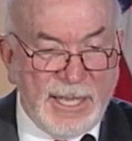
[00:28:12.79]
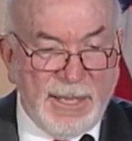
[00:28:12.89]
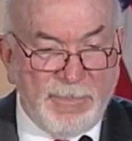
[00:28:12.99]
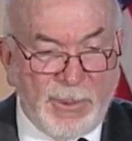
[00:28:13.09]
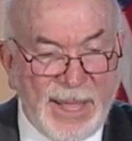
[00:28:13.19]

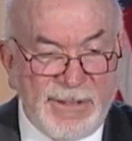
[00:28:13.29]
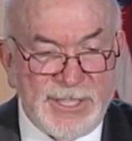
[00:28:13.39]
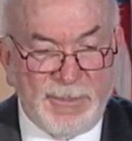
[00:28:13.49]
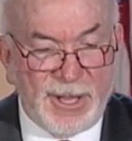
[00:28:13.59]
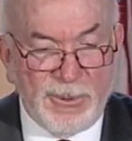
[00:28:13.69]
But we have
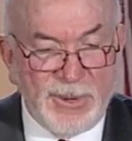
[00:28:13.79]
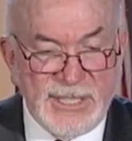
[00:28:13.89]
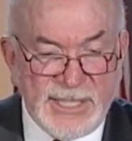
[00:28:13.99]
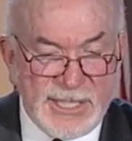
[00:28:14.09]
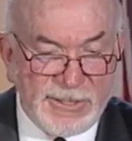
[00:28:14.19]
some other
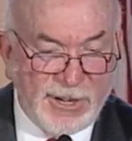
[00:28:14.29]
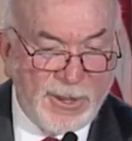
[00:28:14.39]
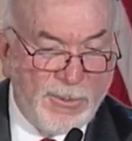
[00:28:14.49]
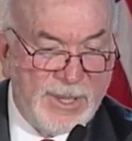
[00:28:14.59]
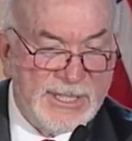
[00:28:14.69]
ones. These are
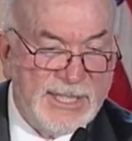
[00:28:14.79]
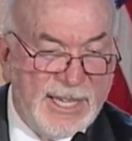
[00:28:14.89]
other ones that